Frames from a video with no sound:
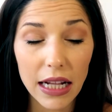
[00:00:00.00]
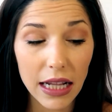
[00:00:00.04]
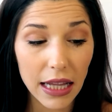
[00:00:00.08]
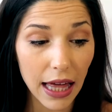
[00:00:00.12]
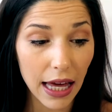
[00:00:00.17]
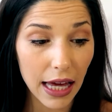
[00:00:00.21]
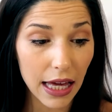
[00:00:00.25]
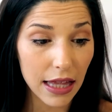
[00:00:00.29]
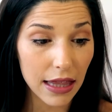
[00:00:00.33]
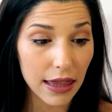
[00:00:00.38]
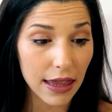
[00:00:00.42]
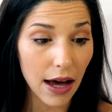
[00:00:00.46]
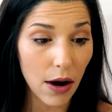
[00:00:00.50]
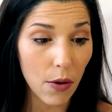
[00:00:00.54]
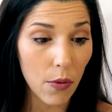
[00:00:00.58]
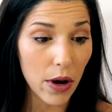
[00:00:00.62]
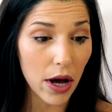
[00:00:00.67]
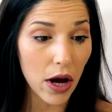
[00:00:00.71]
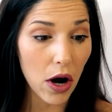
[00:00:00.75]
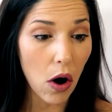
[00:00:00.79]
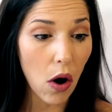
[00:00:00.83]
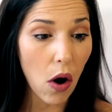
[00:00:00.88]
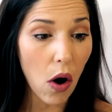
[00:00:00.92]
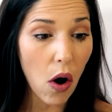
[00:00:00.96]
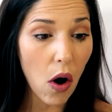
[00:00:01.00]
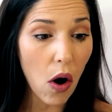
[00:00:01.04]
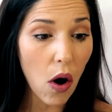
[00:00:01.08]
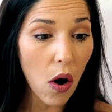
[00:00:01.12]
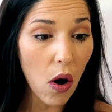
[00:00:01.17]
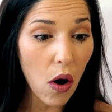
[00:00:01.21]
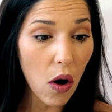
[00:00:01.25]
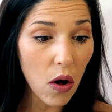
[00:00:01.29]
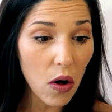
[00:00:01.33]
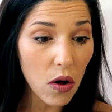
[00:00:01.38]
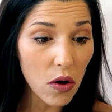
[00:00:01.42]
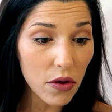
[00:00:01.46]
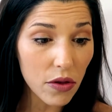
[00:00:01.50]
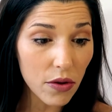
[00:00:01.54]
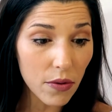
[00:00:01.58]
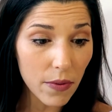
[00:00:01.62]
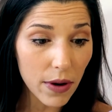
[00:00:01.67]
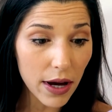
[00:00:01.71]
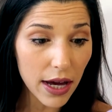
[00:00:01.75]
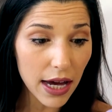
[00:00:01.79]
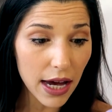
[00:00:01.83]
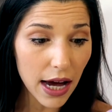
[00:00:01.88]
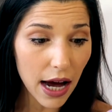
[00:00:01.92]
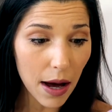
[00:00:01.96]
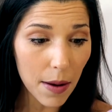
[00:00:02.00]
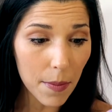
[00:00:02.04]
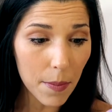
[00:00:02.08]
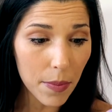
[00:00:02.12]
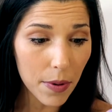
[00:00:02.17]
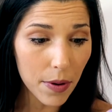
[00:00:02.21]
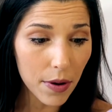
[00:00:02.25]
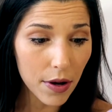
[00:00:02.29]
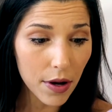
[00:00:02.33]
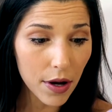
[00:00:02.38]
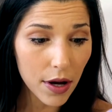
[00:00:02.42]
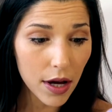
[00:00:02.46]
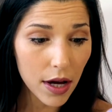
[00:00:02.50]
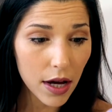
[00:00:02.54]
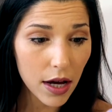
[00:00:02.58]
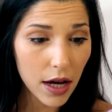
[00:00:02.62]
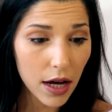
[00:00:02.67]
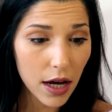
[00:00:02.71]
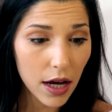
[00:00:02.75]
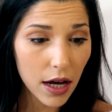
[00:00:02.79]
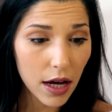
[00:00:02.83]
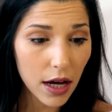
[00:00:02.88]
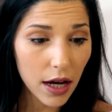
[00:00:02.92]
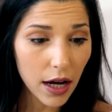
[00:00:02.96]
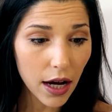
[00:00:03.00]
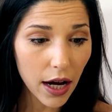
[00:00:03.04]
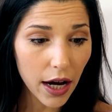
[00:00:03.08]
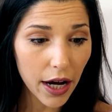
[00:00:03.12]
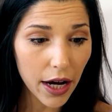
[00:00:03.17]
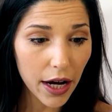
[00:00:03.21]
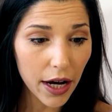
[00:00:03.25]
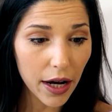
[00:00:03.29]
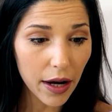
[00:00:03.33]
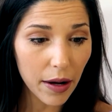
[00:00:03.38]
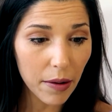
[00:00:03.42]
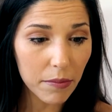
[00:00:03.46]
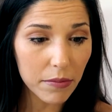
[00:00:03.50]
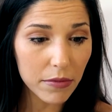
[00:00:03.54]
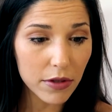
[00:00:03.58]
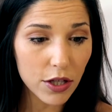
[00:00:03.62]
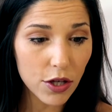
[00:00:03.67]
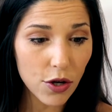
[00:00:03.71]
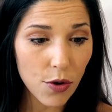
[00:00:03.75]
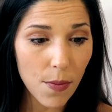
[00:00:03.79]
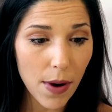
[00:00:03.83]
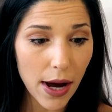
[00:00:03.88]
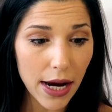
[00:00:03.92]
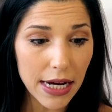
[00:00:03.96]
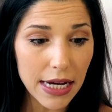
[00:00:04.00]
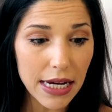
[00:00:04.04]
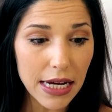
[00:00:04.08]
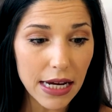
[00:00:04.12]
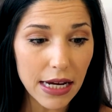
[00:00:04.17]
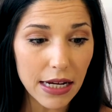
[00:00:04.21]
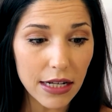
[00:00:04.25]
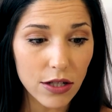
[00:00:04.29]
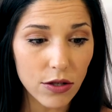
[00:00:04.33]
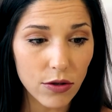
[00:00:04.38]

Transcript: like that went all the way up to my knee.